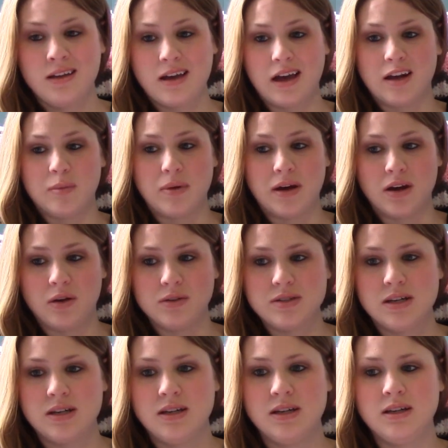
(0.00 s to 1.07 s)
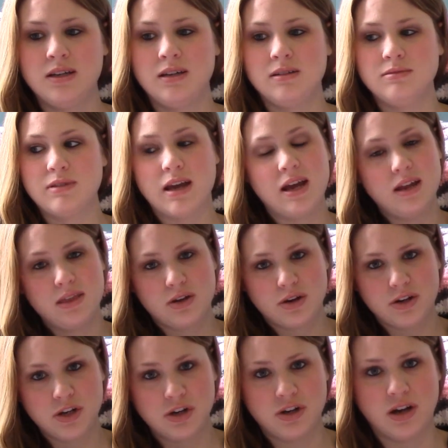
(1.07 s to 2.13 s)
At about
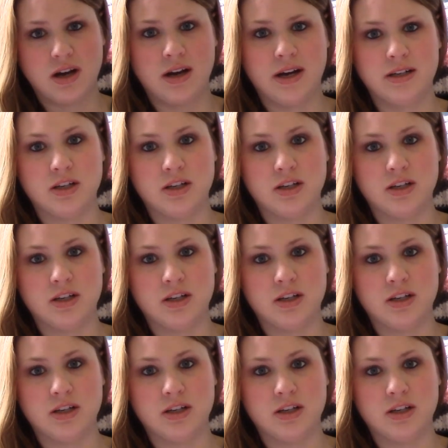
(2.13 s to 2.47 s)
8:30 or 9,